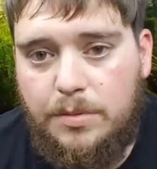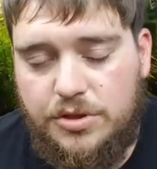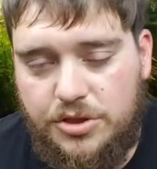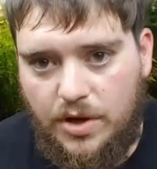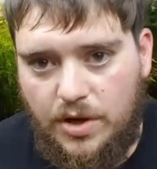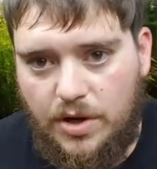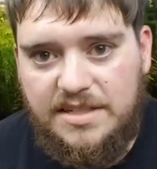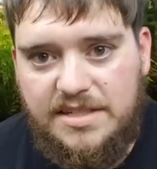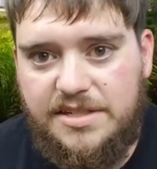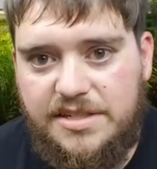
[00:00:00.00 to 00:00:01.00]
drain
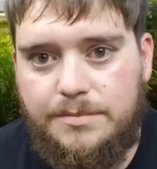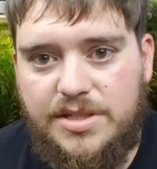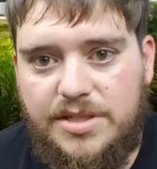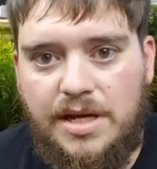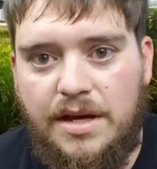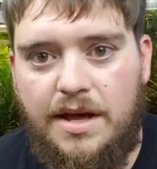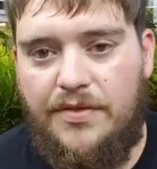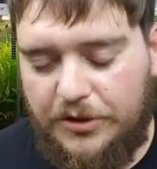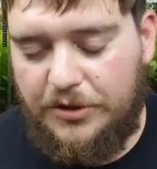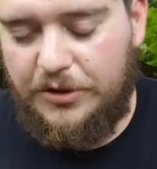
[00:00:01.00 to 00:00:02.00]
systems.
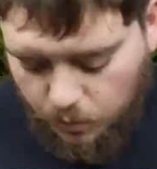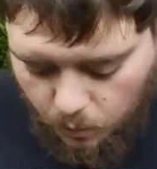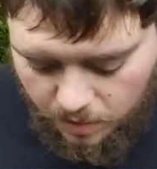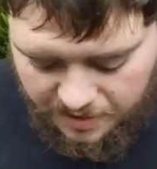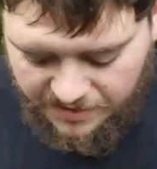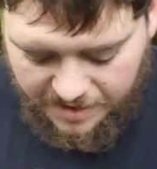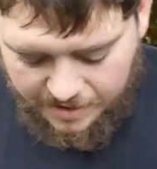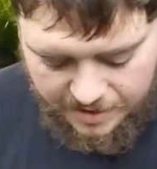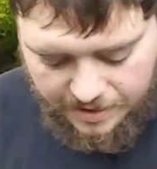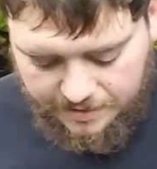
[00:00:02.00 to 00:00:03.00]
There's one
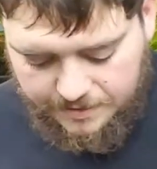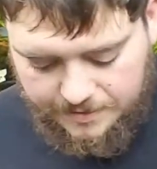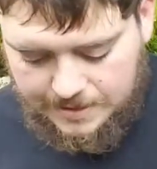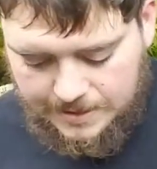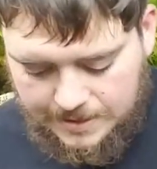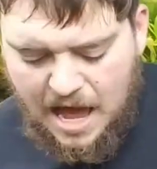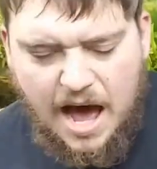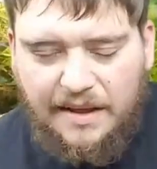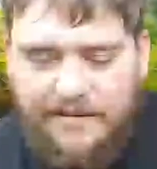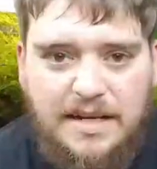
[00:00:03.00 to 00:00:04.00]
that I
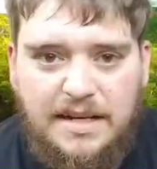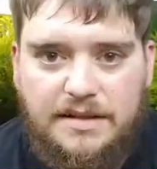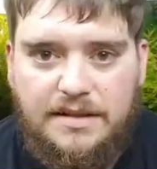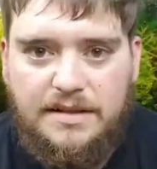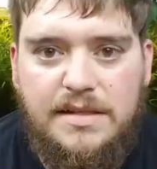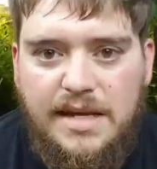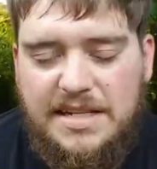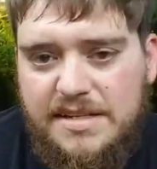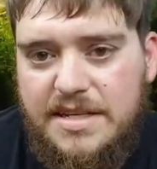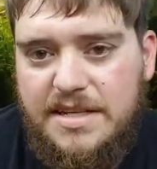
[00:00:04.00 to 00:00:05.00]
think it's
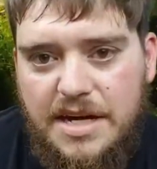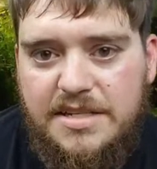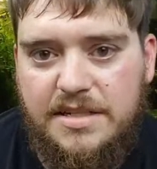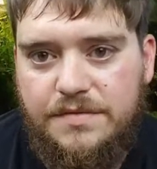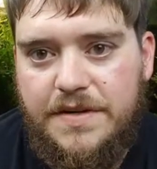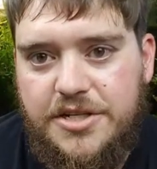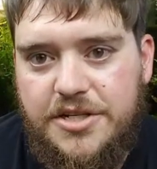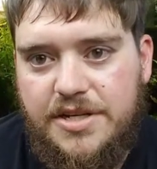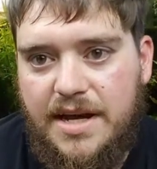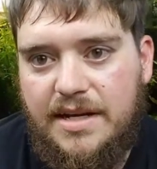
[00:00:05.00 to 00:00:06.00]
Dustin's Fish
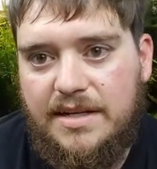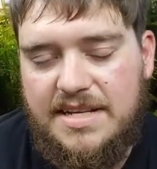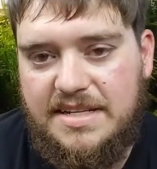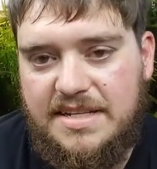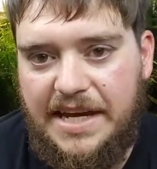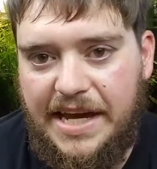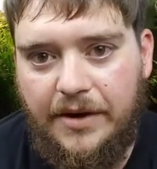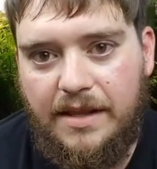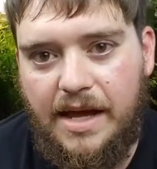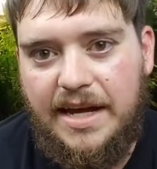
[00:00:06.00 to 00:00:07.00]
Tanks. It's Gary
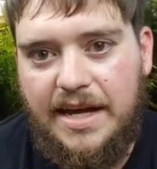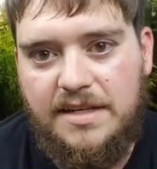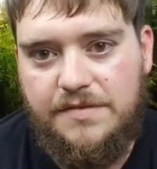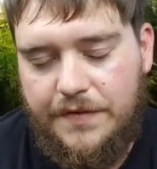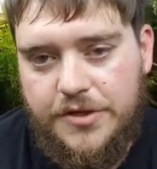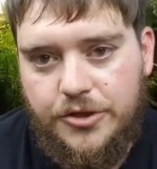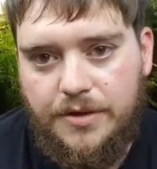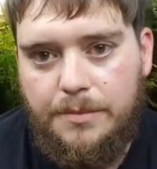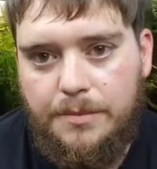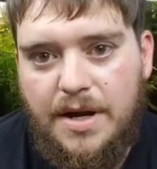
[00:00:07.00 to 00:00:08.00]
Lang's fish
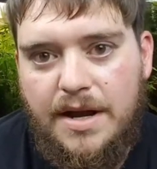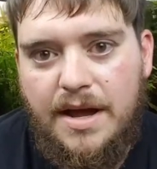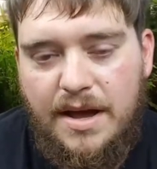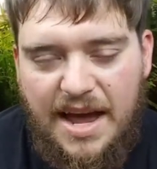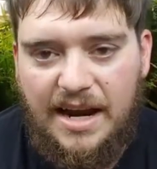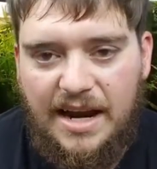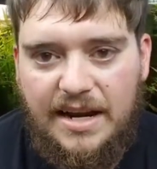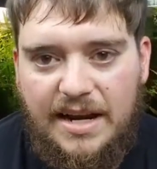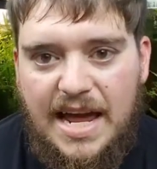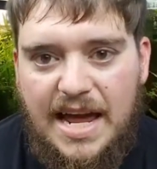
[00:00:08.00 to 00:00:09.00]
room, and
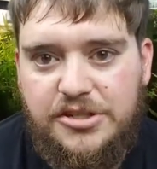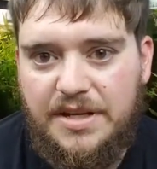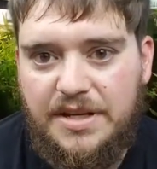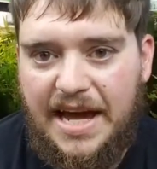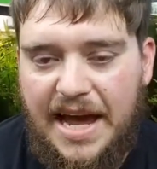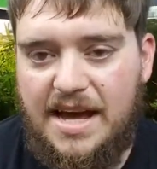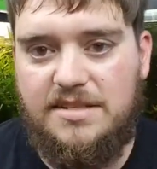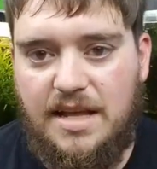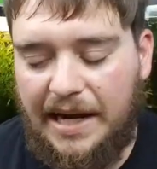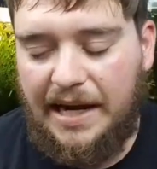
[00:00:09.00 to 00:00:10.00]
he actually has
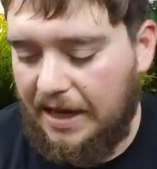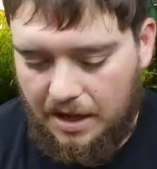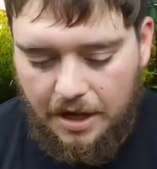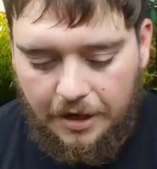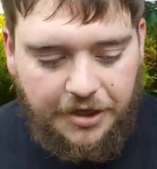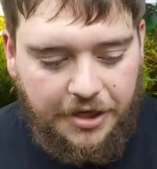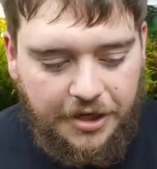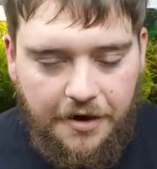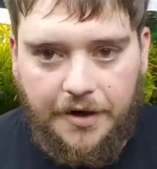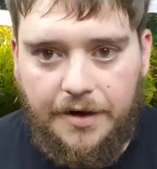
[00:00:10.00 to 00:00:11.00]
like a
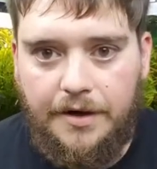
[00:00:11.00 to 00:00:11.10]
gutter,